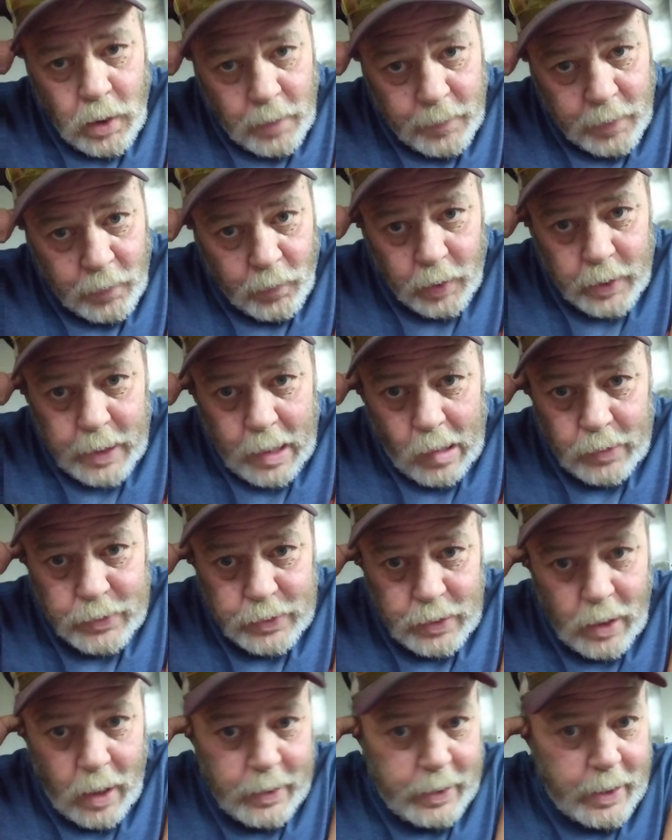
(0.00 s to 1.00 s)
I mean, where
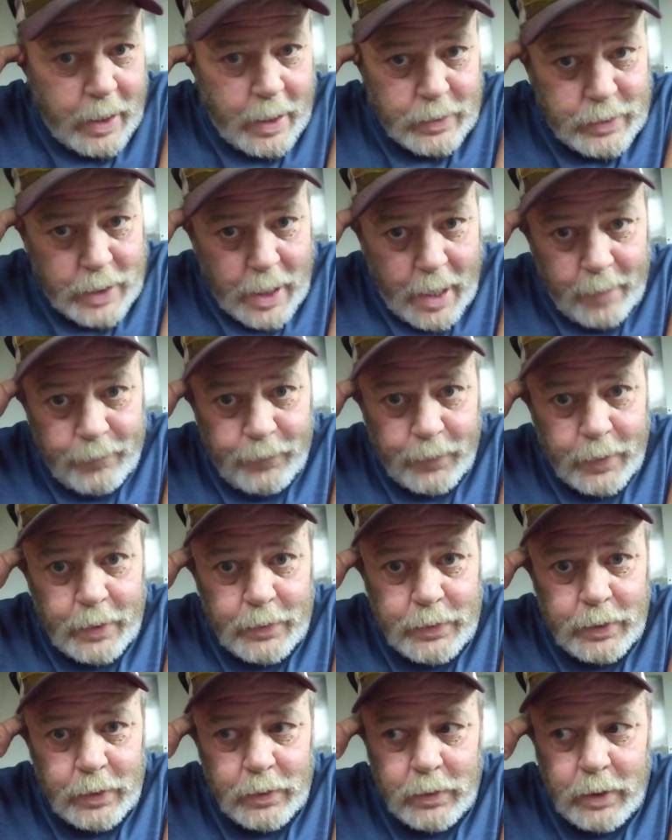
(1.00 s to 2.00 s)
Kawasaki has
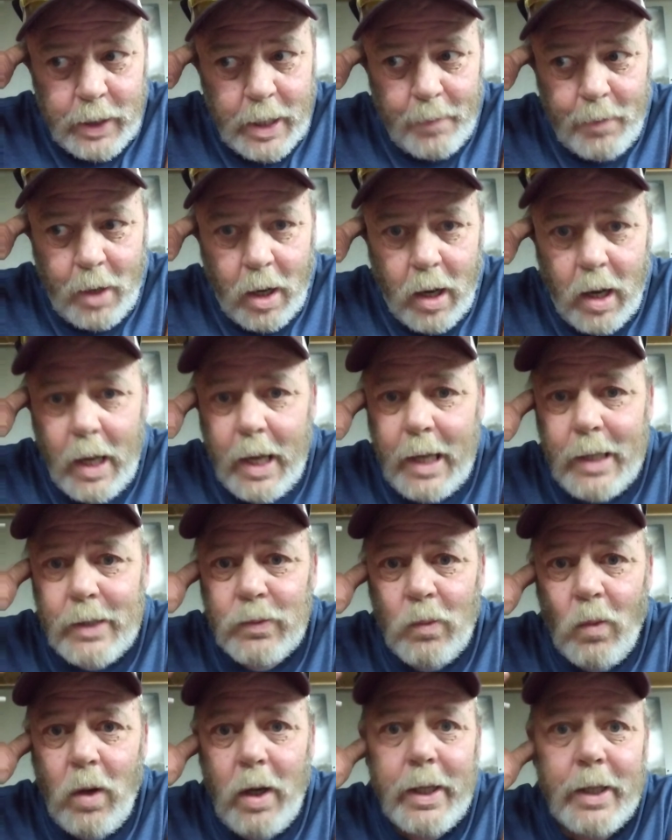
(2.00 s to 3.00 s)
half-inch, Yamaha has
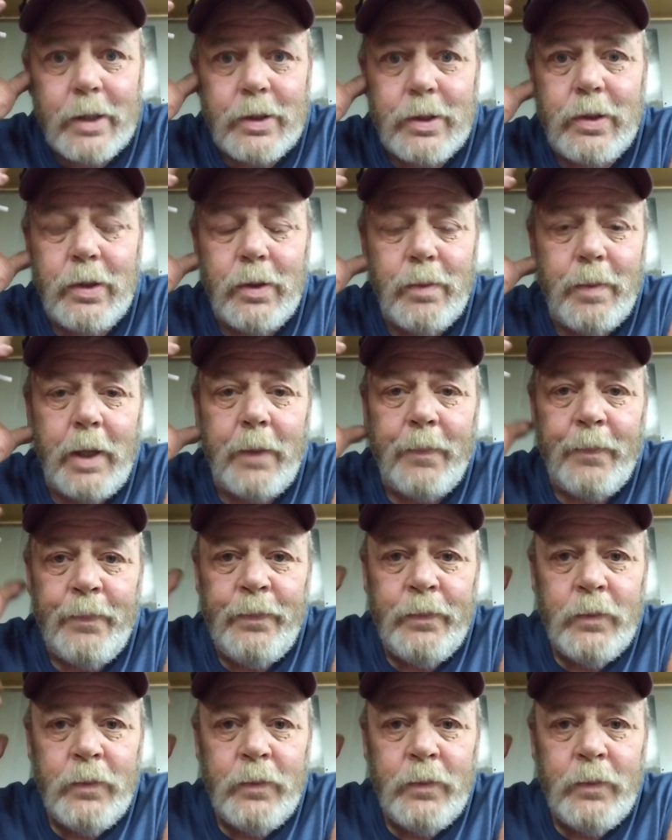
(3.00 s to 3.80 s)
1-inch tubing.